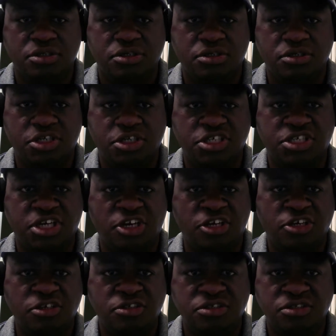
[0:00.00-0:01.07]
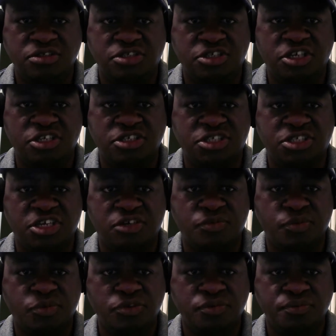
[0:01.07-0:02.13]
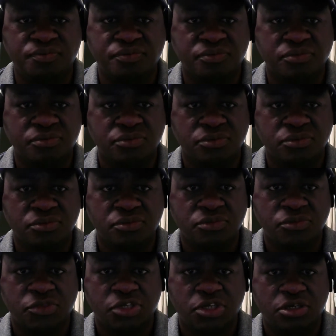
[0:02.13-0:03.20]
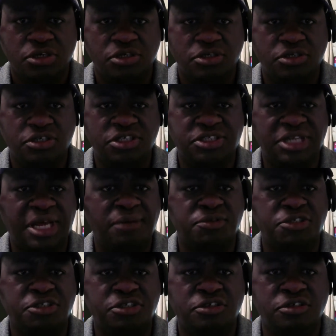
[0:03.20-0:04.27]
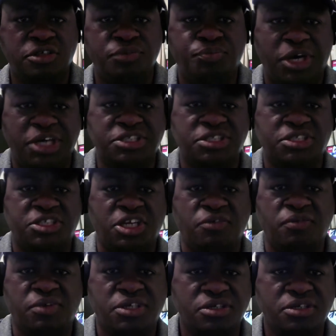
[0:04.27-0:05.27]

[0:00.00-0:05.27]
This loss is unacceptable, and it's absolutely, positively